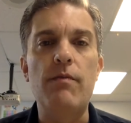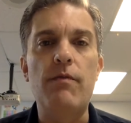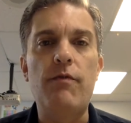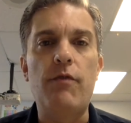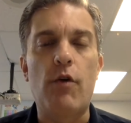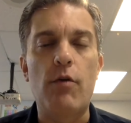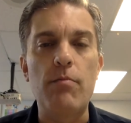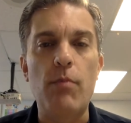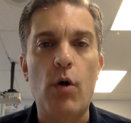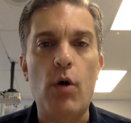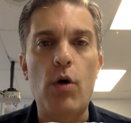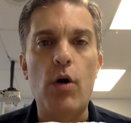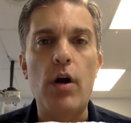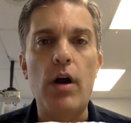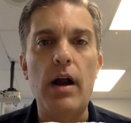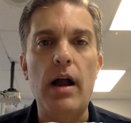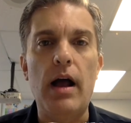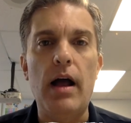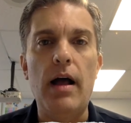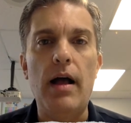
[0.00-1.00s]
for
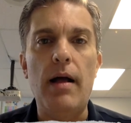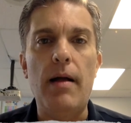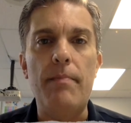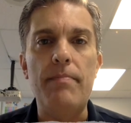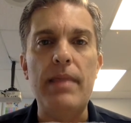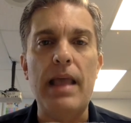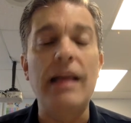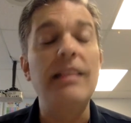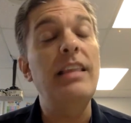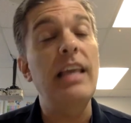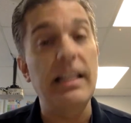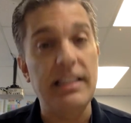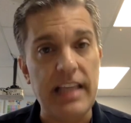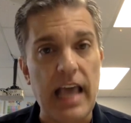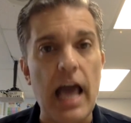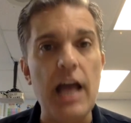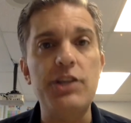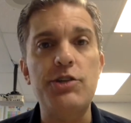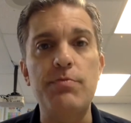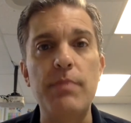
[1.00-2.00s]
more, and the
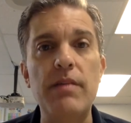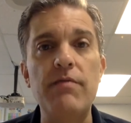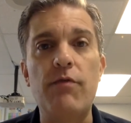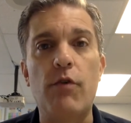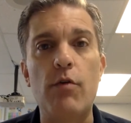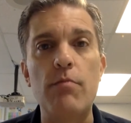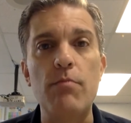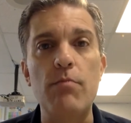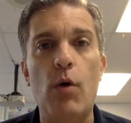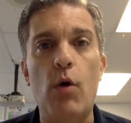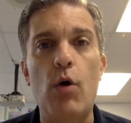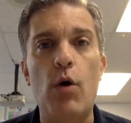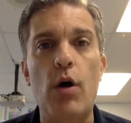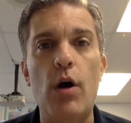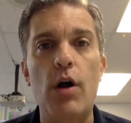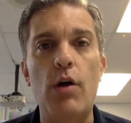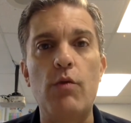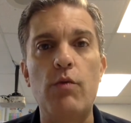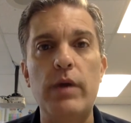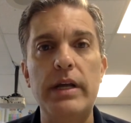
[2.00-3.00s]
attachment for
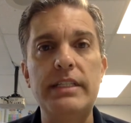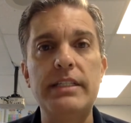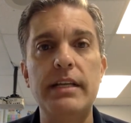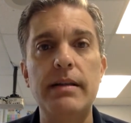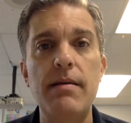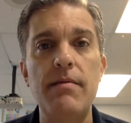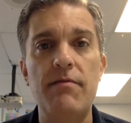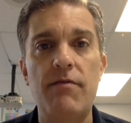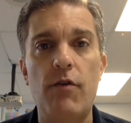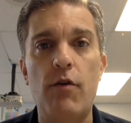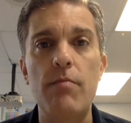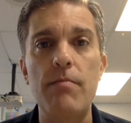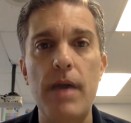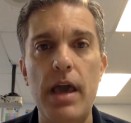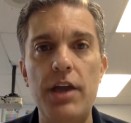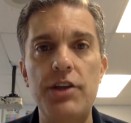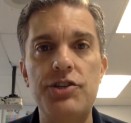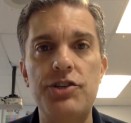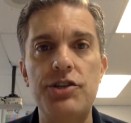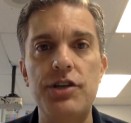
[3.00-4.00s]
more written
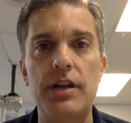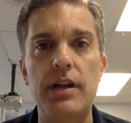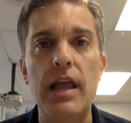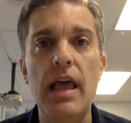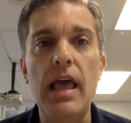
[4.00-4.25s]
information